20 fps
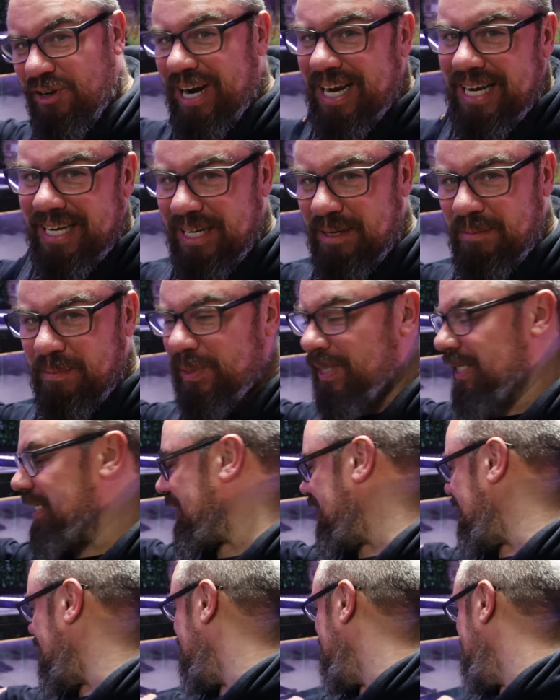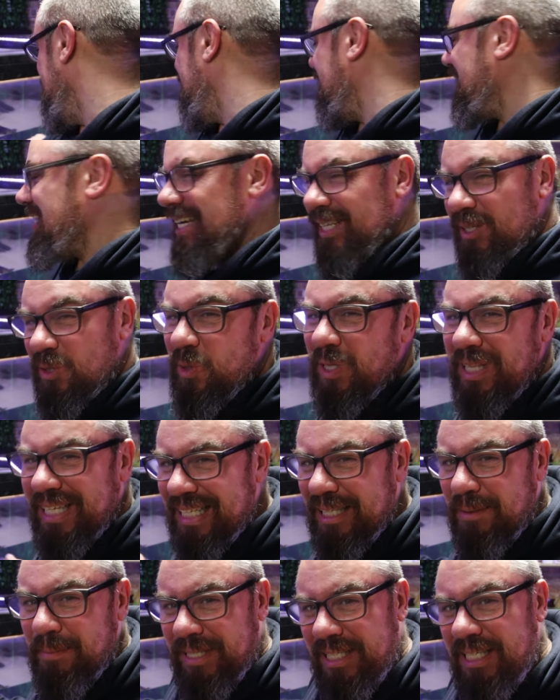dry it completely, and do a
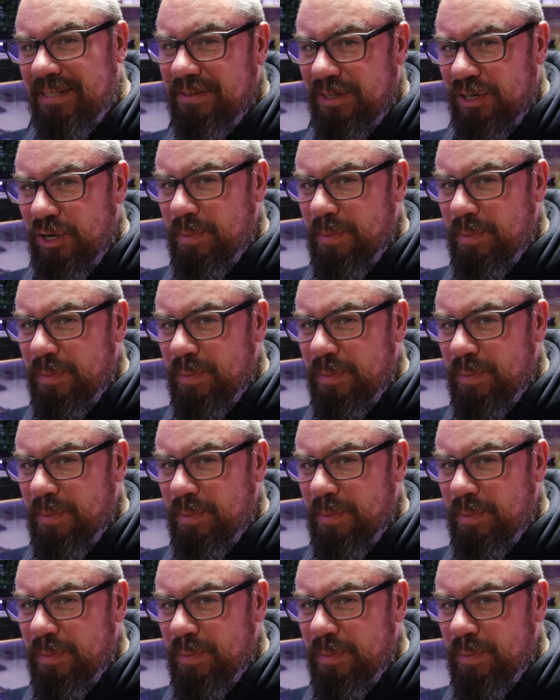little bit of a